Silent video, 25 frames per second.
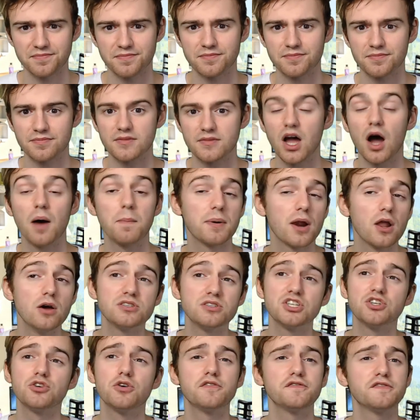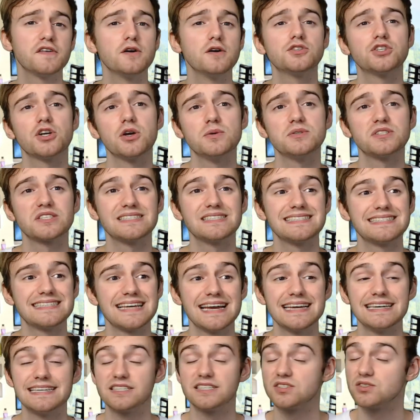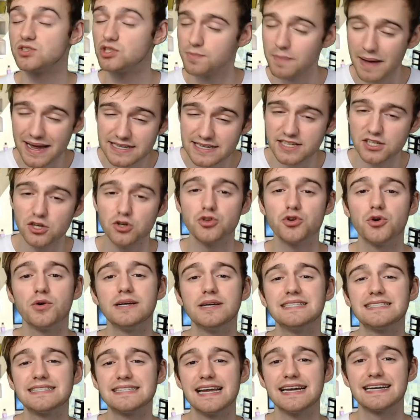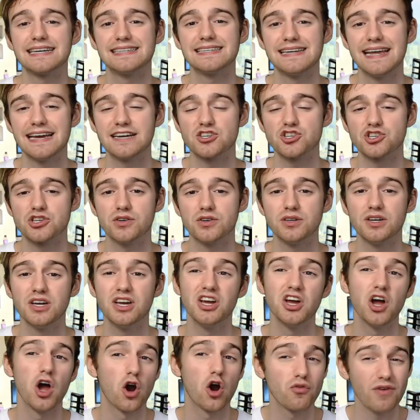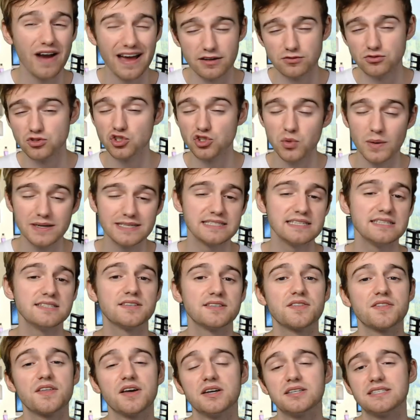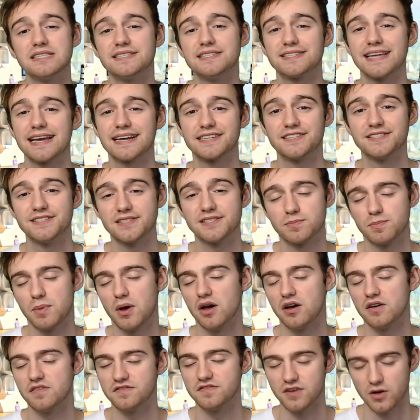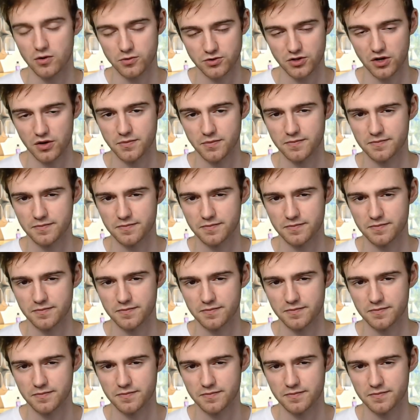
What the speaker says: Uploading your photos can take, depending on your internet connection, around 20 to 30 seconds per photo.